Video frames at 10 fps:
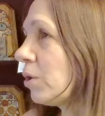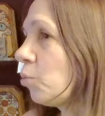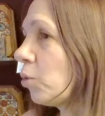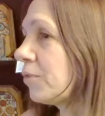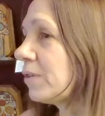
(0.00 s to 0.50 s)

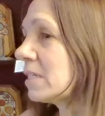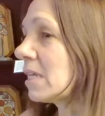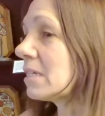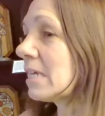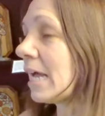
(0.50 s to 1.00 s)
one of us
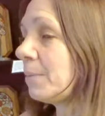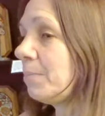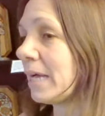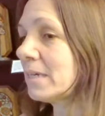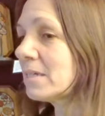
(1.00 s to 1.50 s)
has had
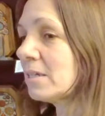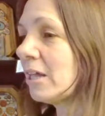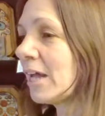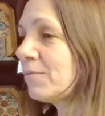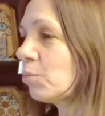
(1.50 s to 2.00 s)
past
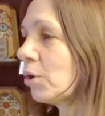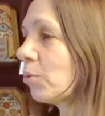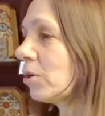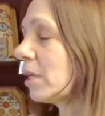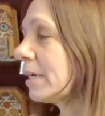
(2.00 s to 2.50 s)
lives where
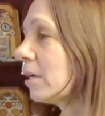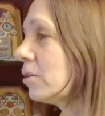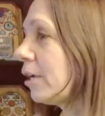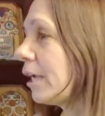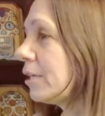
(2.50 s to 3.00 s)
we're like,
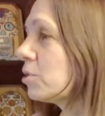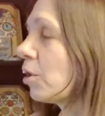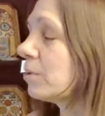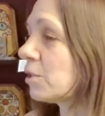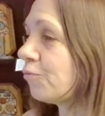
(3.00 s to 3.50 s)
okay, so I
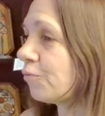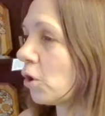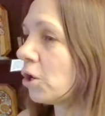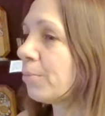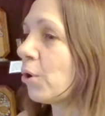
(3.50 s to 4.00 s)
was a
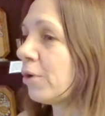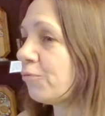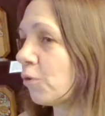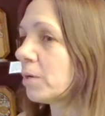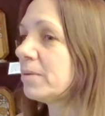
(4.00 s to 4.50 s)
farmer, I
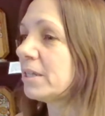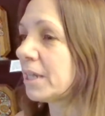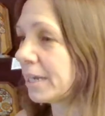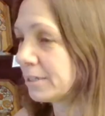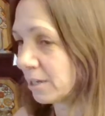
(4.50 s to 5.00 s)
farmed, and
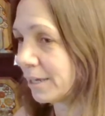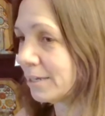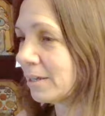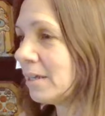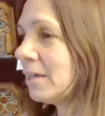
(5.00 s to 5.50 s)
then I
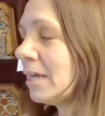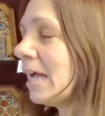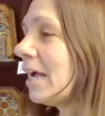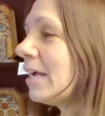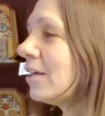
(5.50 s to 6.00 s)
died.
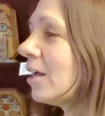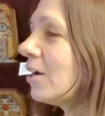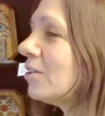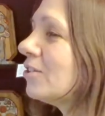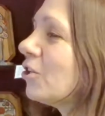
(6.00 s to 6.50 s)

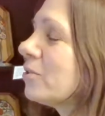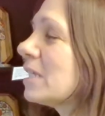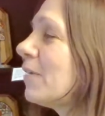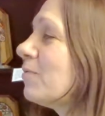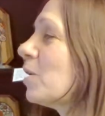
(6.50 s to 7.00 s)
Those
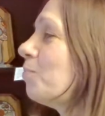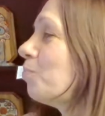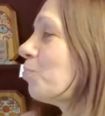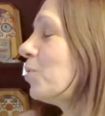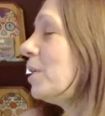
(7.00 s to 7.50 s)
lives are
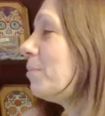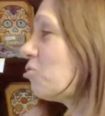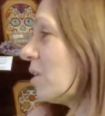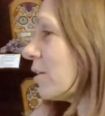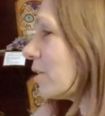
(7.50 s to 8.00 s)
pretty
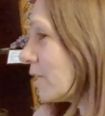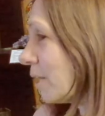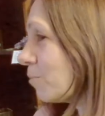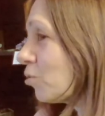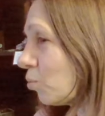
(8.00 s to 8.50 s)
much not going to
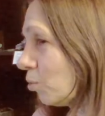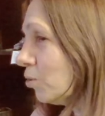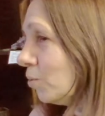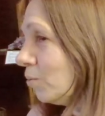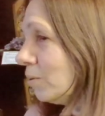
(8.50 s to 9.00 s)
come
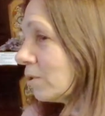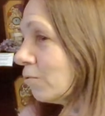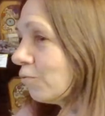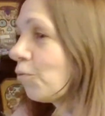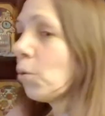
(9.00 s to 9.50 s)
through
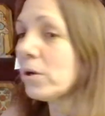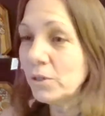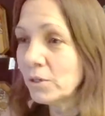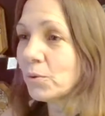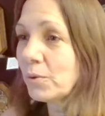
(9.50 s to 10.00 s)
for
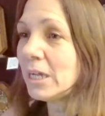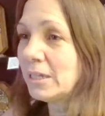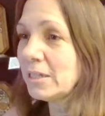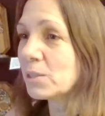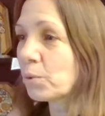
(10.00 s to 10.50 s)
you
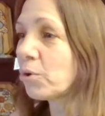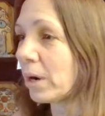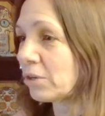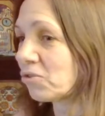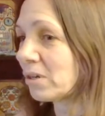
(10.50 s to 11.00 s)
in this
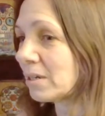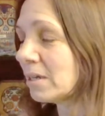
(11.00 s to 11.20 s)
regression.